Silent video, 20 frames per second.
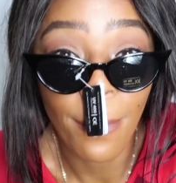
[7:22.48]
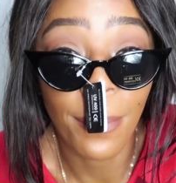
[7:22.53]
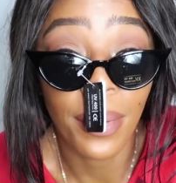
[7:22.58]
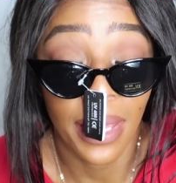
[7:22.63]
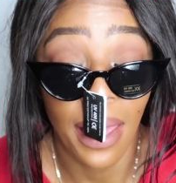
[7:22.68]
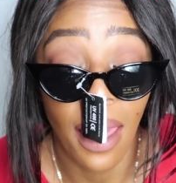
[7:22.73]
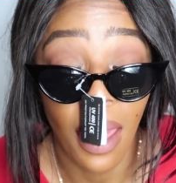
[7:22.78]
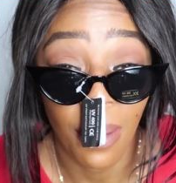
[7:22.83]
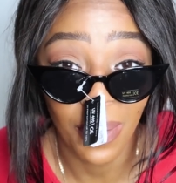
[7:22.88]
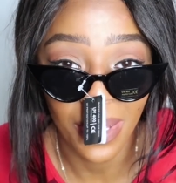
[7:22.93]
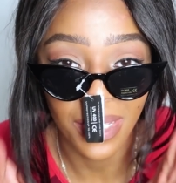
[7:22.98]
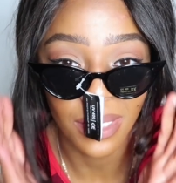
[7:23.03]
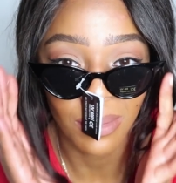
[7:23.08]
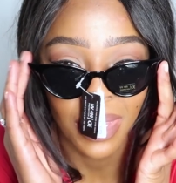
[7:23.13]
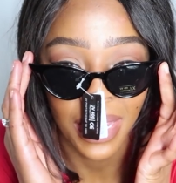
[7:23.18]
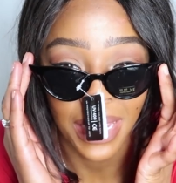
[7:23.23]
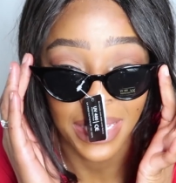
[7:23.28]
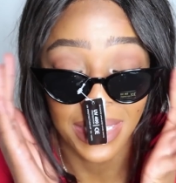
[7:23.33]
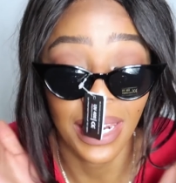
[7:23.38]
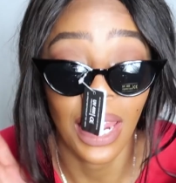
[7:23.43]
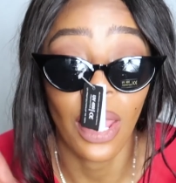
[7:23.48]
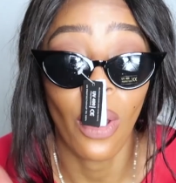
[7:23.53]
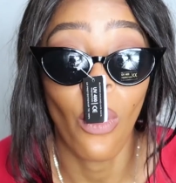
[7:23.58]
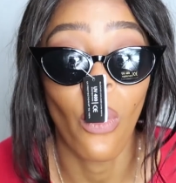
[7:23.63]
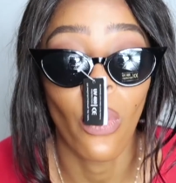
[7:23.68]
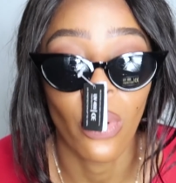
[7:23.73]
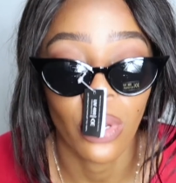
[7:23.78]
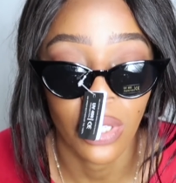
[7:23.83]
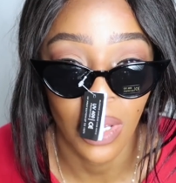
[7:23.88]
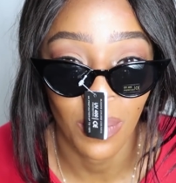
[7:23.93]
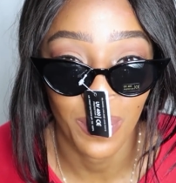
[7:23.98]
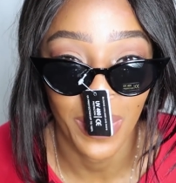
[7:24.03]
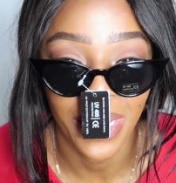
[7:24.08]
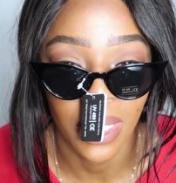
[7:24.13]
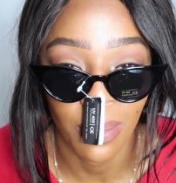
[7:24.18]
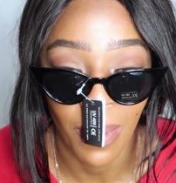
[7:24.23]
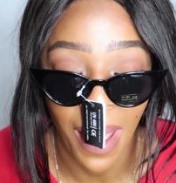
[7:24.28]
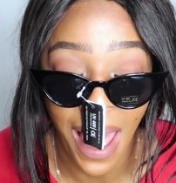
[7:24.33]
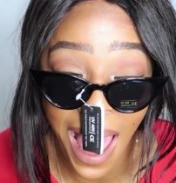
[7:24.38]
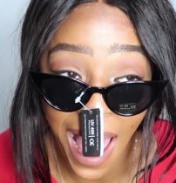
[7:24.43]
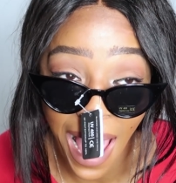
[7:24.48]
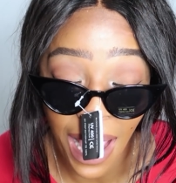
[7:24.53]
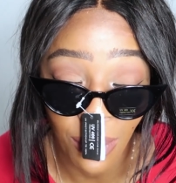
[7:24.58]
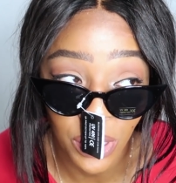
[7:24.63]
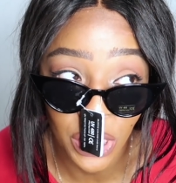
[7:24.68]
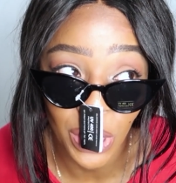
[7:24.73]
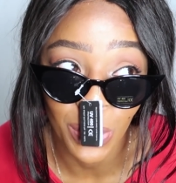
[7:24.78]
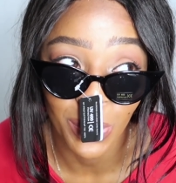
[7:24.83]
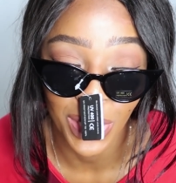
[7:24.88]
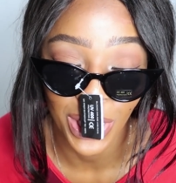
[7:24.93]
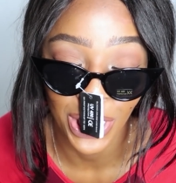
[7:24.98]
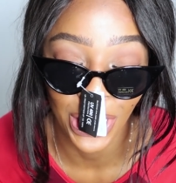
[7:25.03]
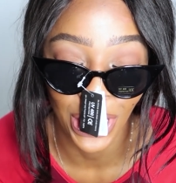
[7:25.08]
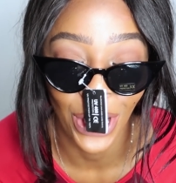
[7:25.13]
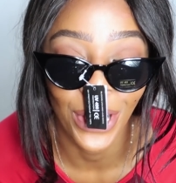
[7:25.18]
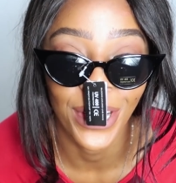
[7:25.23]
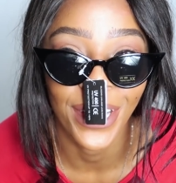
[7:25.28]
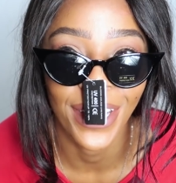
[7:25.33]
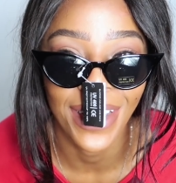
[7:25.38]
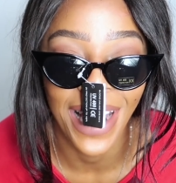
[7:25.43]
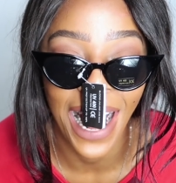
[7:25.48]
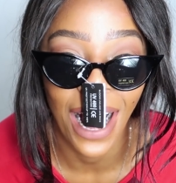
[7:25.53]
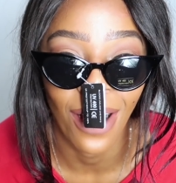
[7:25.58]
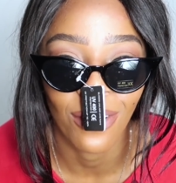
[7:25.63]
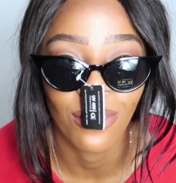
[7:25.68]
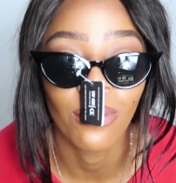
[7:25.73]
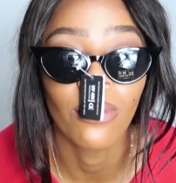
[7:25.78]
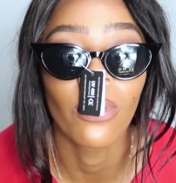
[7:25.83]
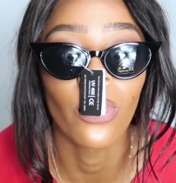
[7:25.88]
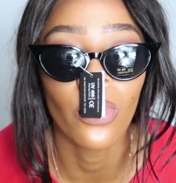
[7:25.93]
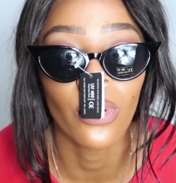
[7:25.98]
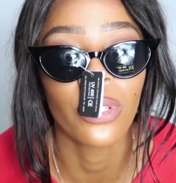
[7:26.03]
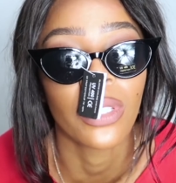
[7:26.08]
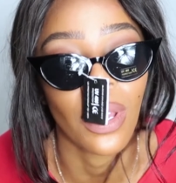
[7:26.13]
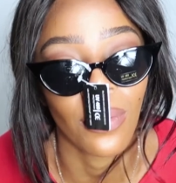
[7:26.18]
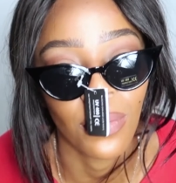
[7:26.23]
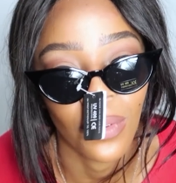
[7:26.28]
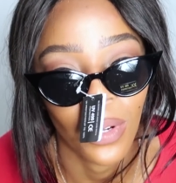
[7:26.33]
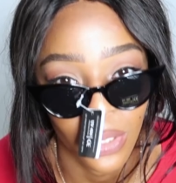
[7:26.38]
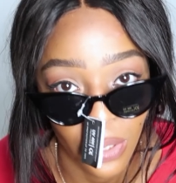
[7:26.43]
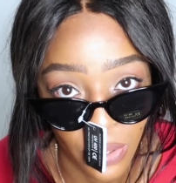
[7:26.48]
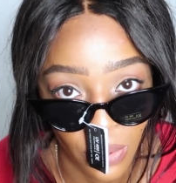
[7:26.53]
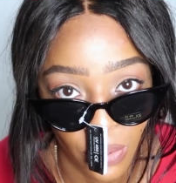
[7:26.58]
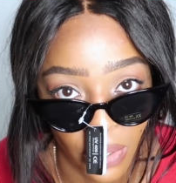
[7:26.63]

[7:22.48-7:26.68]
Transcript: But yeah, I picked up these, and I also picked up a hat, which I'm gonna show you now. Also forgot to